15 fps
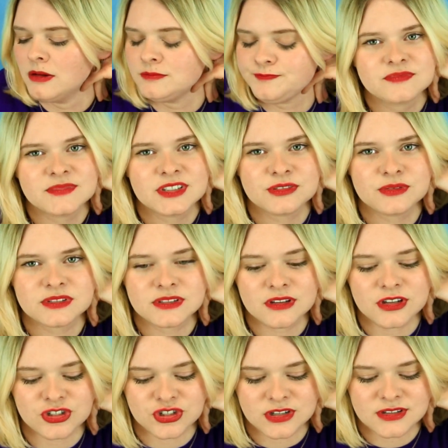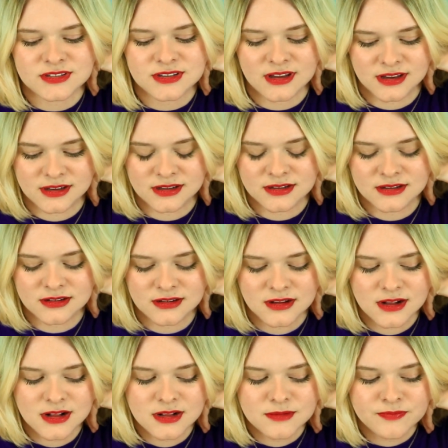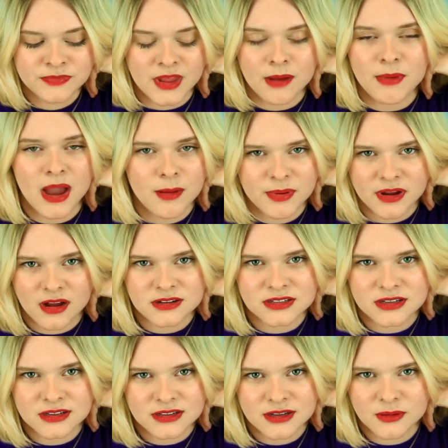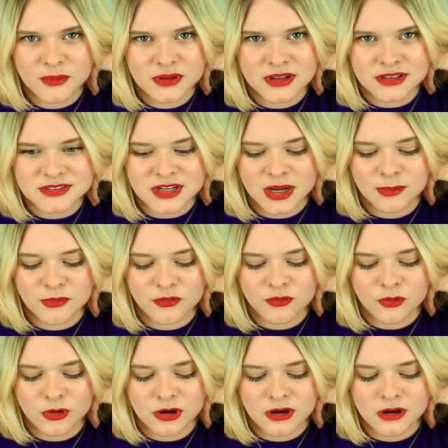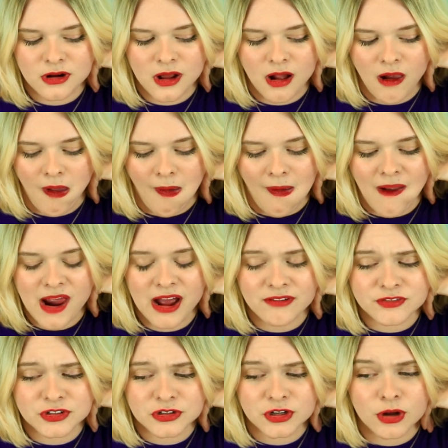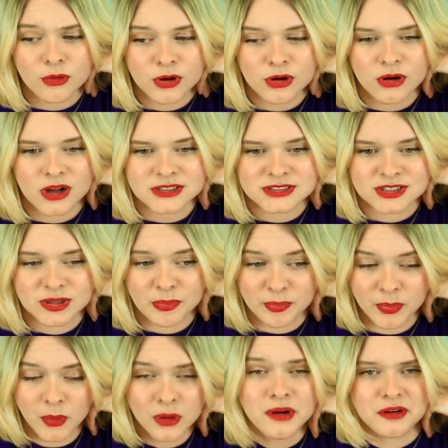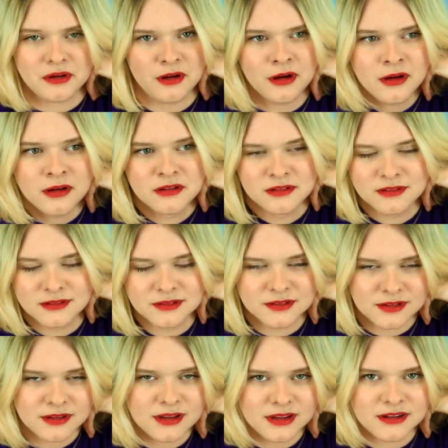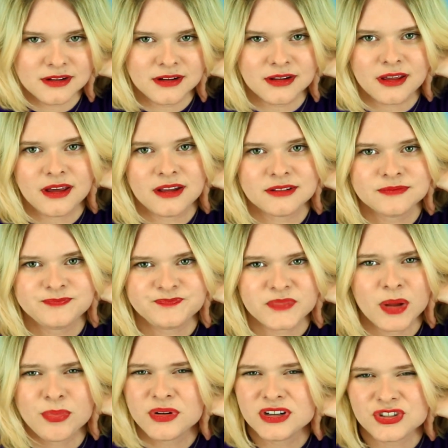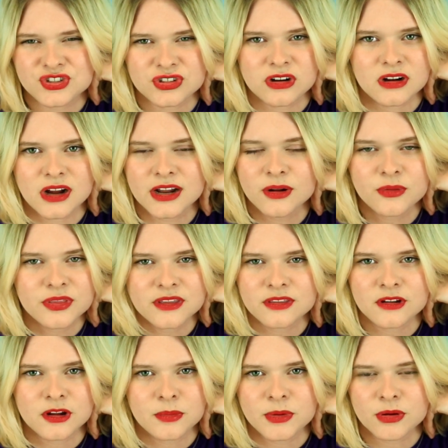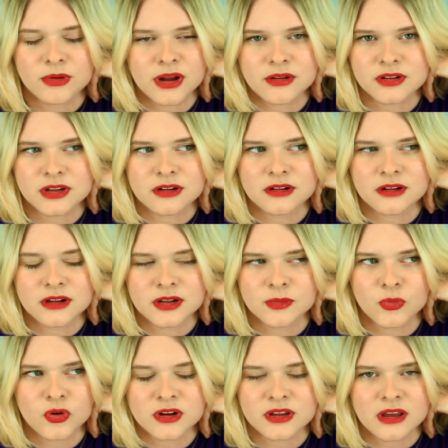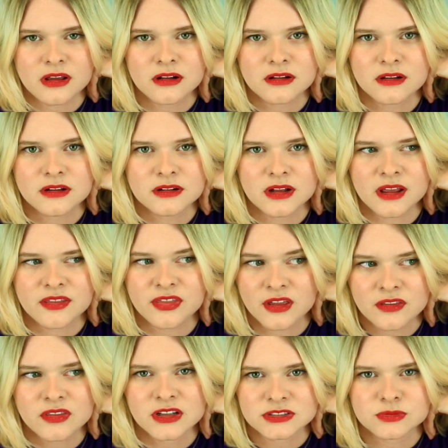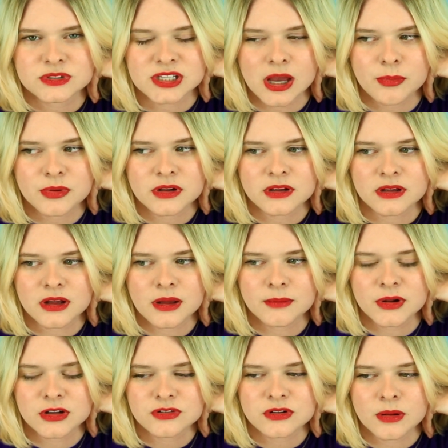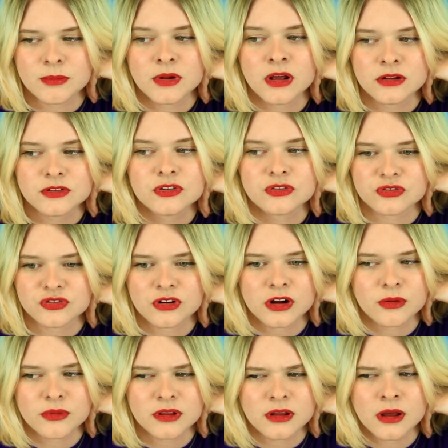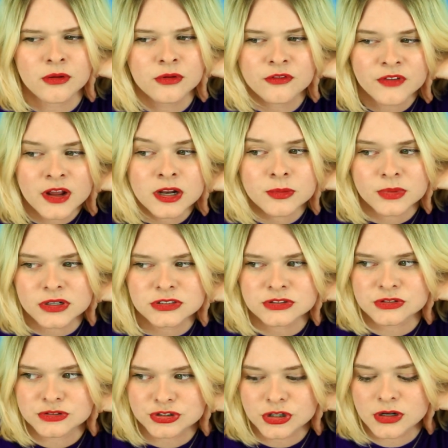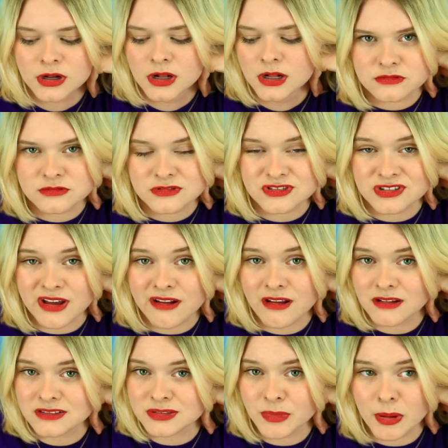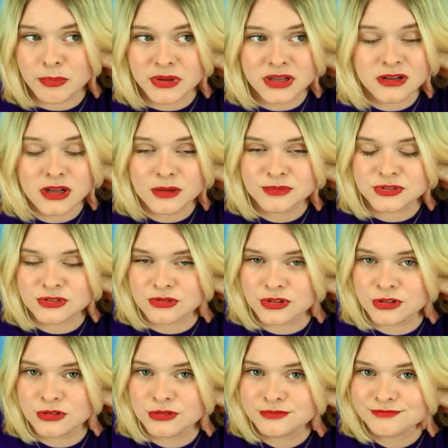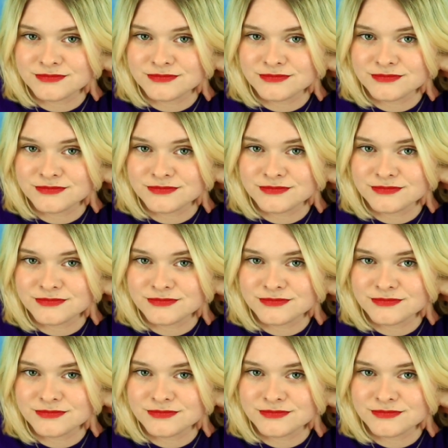This was delicious, and I'm happy I got to eat it one last time before I have to go across the border to eat it again. I'm pretty sure. I don't think they're gonna be around here anymore in Canada. I think that's what's happening. I'm not too sure. I don't know if anybody's too sure. Shout out to my B-Dubs crew.